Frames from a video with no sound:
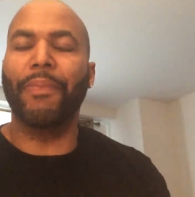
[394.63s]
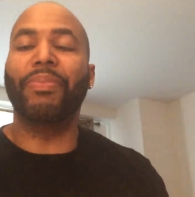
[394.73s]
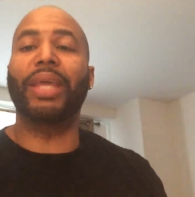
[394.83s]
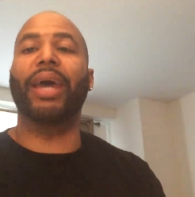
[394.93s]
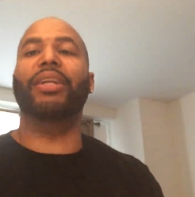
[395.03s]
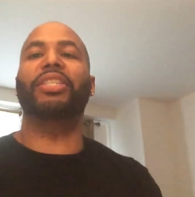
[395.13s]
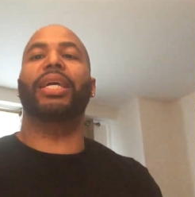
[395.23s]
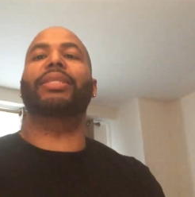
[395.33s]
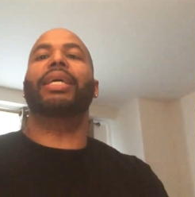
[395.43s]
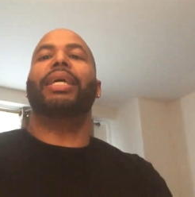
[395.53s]
that are
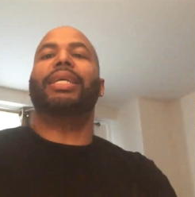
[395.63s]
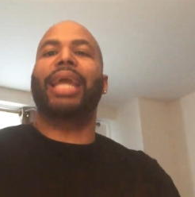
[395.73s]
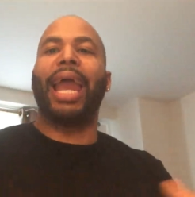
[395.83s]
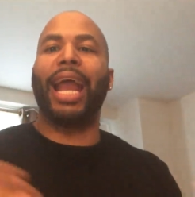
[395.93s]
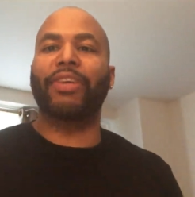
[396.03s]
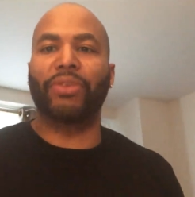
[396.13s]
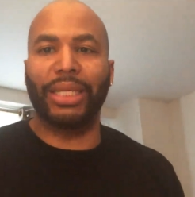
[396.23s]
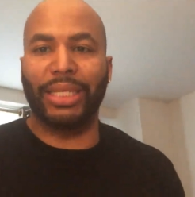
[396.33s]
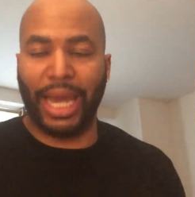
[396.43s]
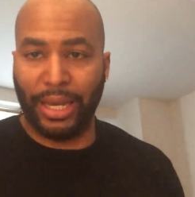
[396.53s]
just
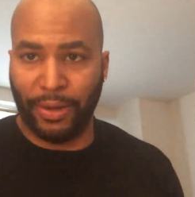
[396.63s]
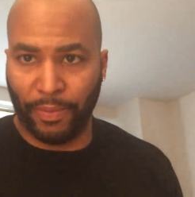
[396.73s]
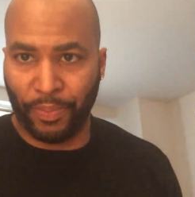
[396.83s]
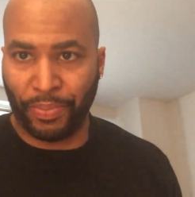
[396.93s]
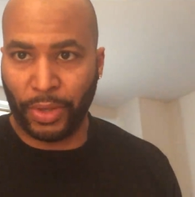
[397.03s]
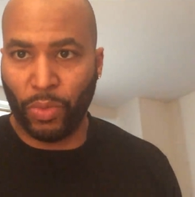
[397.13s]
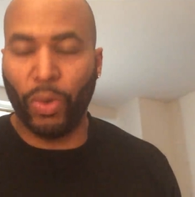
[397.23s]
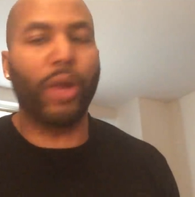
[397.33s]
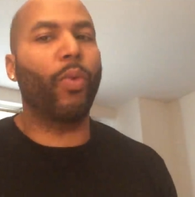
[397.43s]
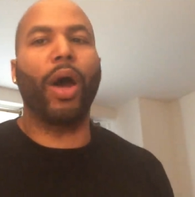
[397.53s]
casually dating.
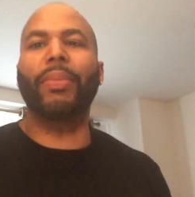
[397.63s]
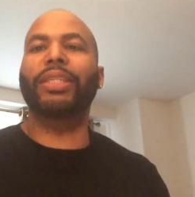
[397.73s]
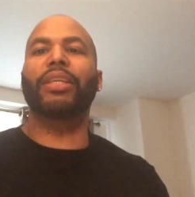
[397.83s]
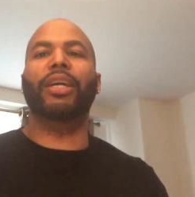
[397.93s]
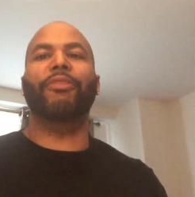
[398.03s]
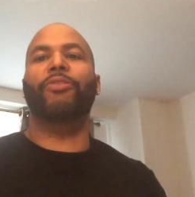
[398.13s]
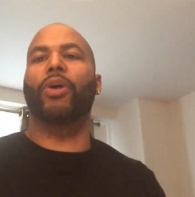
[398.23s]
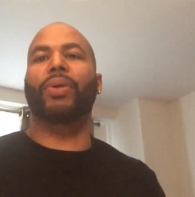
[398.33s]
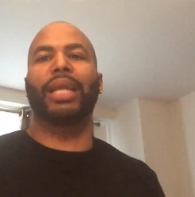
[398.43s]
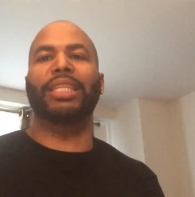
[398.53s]
When a woman is looking
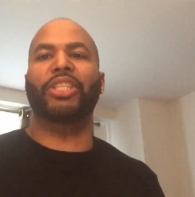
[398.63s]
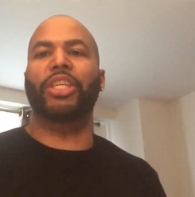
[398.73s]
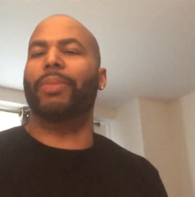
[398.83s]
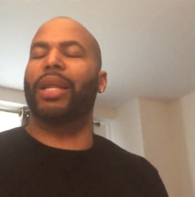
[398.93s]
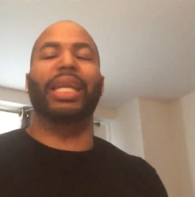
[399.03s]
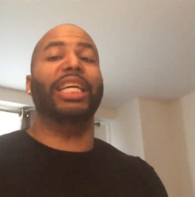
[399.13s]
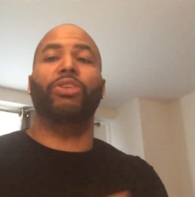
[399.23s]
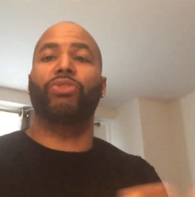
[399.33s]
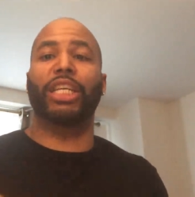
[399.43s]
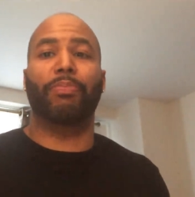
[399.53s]
for a relationship, unless
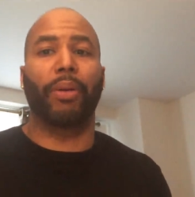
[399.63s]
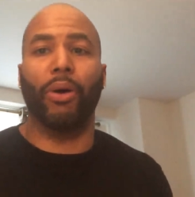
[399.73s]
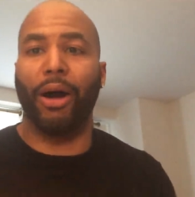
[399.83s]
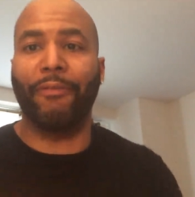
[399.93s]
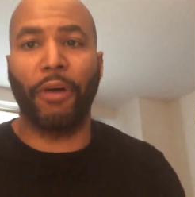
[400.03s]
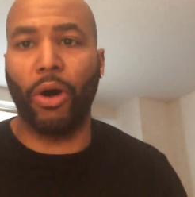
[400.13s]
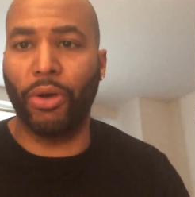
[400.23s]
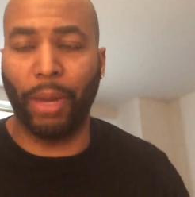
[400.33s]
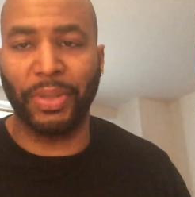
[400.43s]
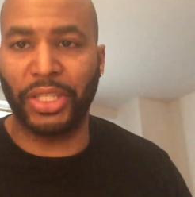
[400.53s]
you just blow her
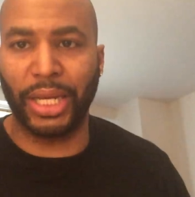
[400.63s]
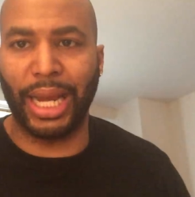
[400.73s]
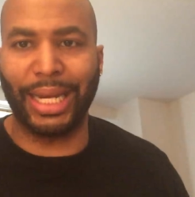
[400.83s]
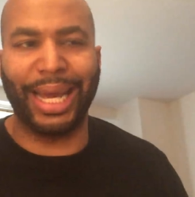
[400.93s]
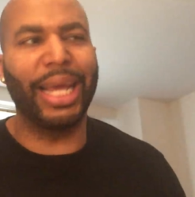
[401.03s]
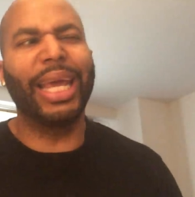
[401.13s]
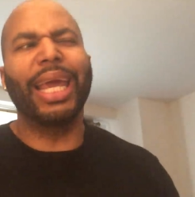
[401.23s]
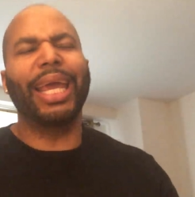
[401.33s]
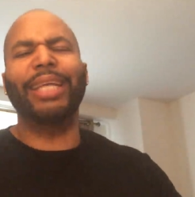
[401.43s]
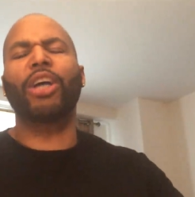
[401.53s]
phone up and shit like that,
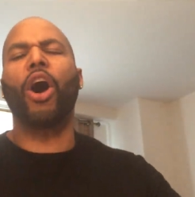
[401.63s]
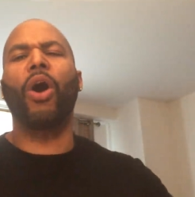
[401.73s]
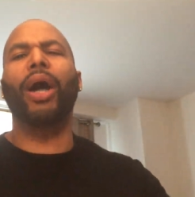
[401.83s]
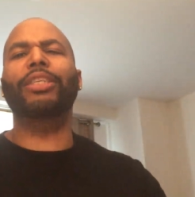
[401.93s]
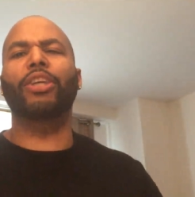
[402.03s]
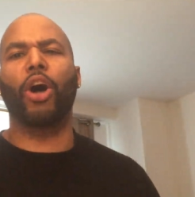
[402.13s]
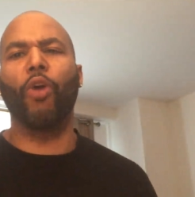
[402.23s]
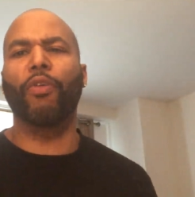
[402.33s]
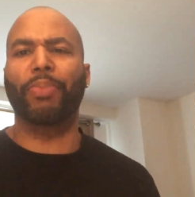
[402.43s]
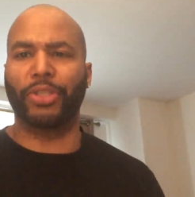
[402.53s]
it's hard to
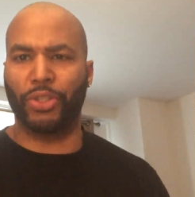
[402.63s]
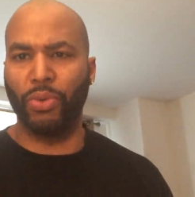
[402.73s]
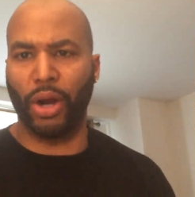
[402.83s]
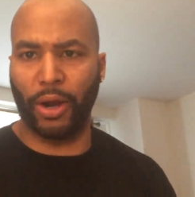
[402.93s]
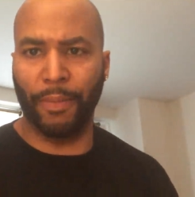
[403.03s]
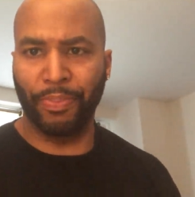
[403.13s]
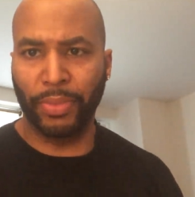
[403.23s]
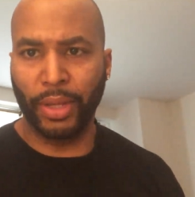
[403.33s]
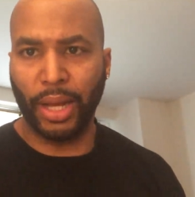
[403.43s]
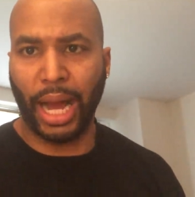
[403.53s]
over pursue her.
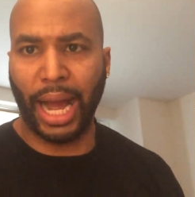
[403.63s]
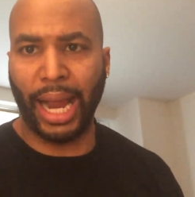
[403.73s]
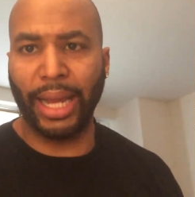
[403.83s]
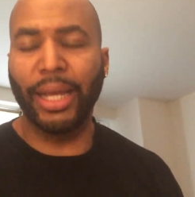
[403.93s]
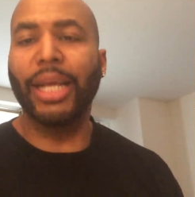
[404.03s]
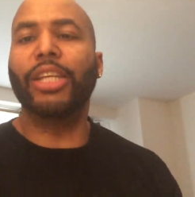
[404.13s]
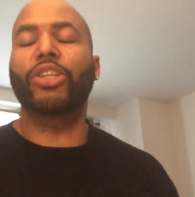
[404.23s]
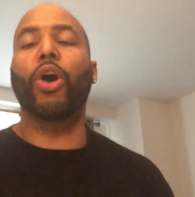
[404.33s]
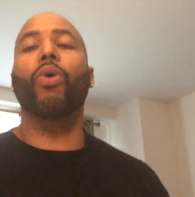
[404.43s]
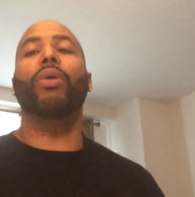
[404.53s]
All right,
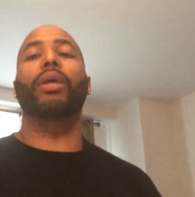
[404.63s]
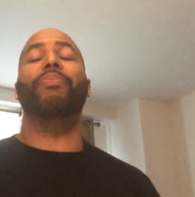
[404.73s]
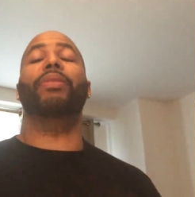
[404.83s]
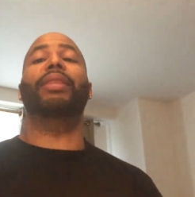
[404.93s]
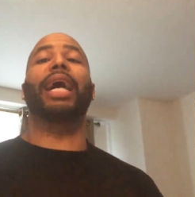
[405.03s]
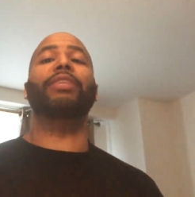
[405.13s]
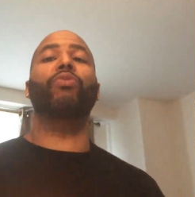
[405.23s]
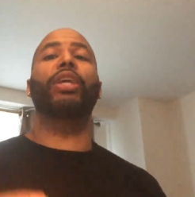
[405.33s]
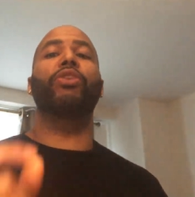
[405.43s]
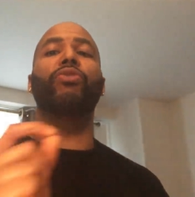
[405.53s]
so. That's
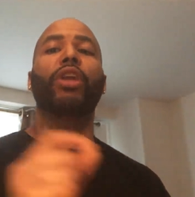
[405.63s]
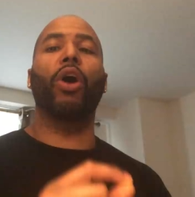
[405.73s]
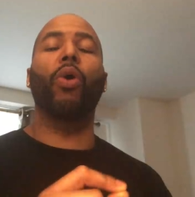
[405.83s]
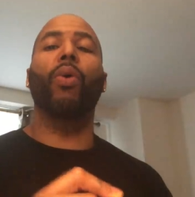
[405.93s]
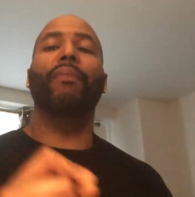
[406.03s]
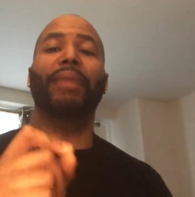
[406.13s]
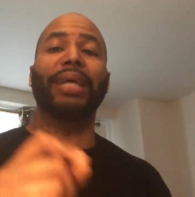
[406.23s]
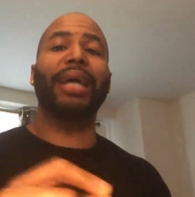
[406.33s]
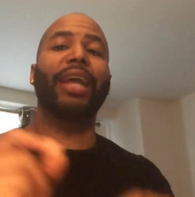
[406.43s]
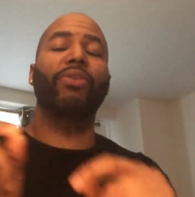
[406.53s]
when you know,
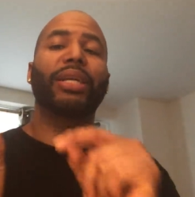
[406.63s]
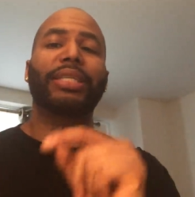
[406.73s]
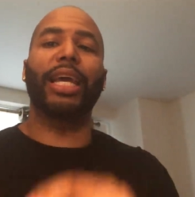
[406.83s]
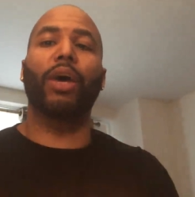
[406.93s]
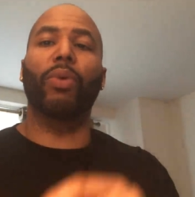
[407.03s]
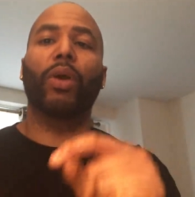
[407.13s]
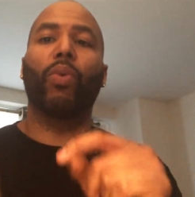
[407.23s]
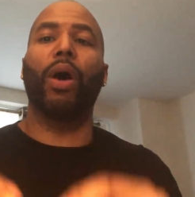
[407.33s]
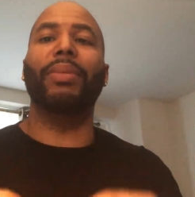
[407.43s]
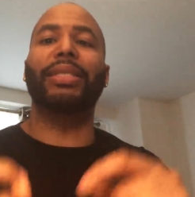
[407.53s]
that's how you can tell when a
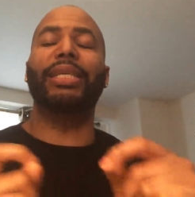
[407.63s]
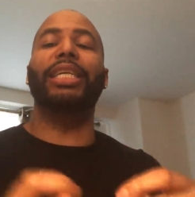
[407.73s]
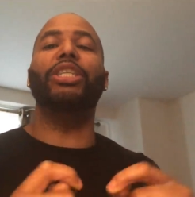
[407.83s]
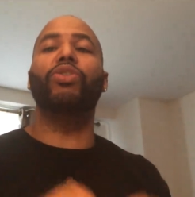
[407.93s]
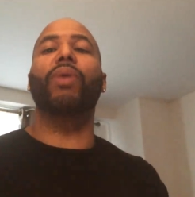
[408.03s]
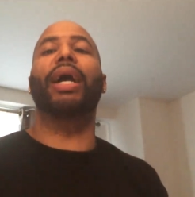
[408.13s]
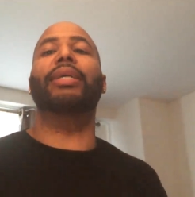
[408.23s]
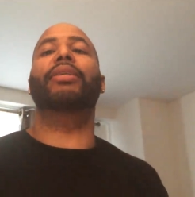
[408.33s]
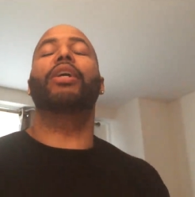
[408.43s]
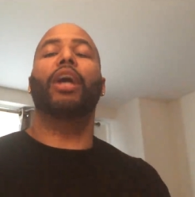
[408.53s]
woman sees you as,